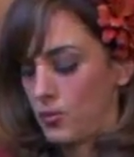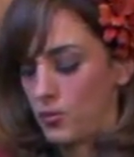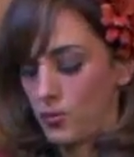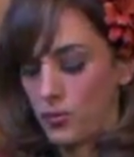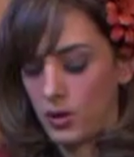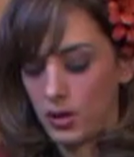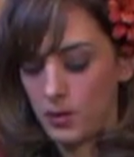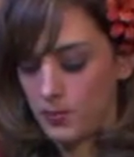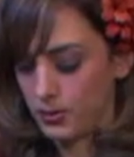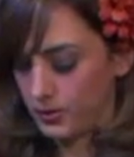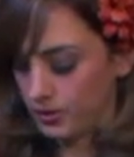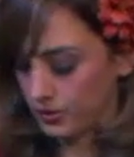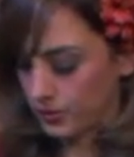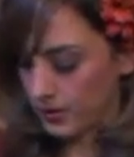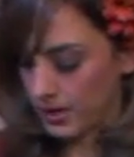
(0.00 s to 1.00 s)
We're going to put
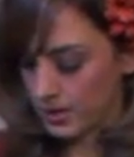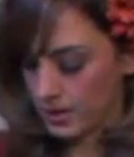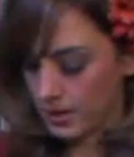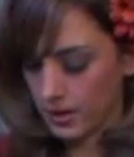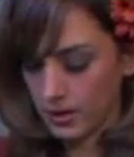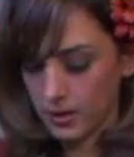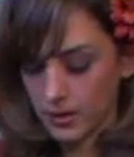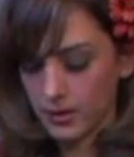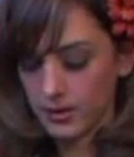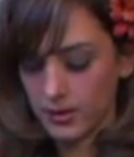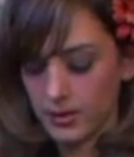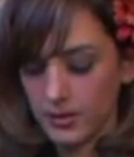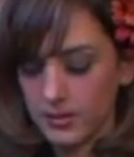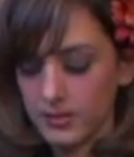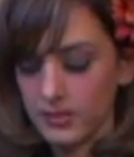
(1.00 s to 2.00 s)
this right here
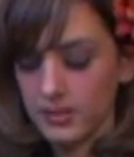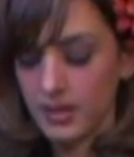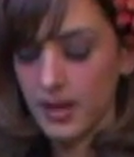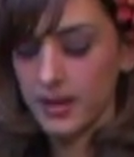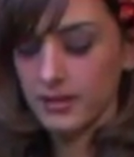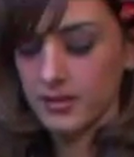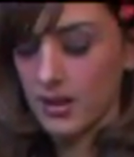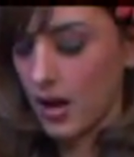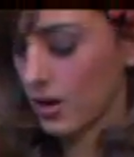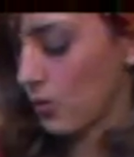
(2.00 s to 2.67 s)
because this guy's not